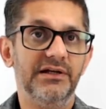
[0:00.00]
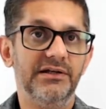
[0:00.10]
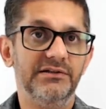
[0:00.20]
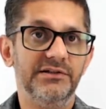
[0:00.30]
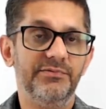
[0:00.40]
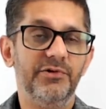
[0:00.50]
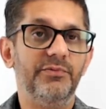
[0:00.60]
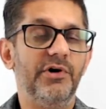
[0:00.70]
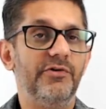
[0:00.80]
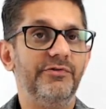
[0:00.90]

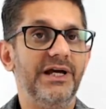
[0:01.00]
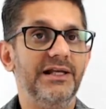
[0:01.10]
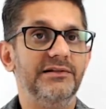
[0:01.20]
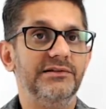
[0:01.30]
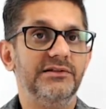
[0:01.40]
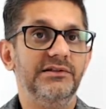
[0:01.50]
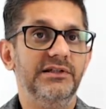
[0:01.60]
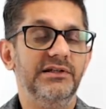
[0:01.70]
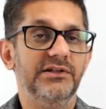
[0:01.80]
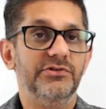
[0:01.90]
diploma of health
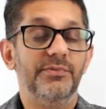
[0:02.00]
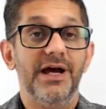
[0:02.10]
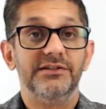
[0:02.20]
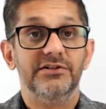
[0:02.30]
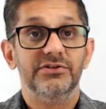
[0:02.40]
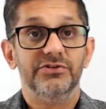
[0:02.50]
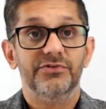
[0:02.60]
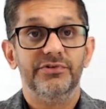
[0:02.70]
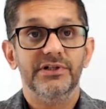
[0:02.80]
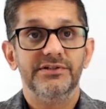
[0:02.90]
leading to bachelor's
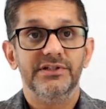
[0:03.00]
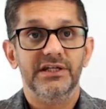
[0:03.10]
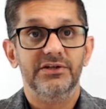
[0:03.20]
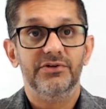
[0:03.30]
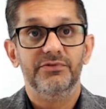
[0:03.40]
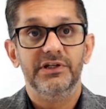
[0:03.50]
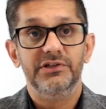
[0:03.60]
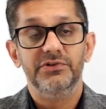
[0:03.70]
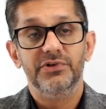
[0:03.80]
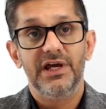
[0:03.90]
of nursing, where you
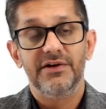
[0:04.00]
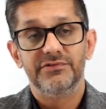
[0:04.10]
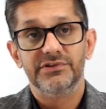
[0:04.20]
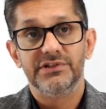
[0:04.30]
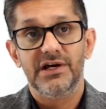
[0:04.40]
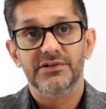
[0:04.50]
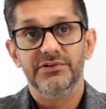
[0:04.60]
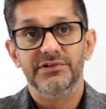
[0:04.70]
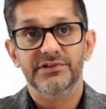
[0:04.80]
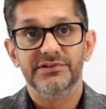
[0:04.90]
don't have to start
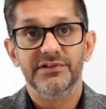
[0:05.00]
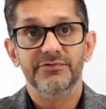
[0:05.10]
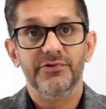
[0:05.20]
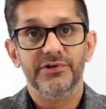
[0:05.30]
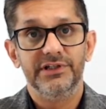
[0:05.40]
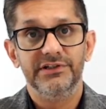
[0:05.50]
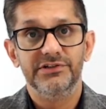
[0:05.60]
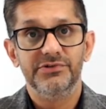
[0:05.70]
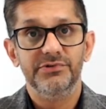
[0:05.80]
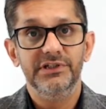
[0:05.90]
your nursing for another
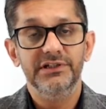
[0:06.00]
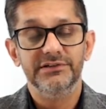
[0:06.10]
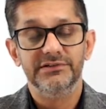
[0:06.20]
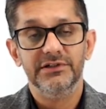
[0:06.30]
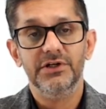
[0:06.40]
2 years.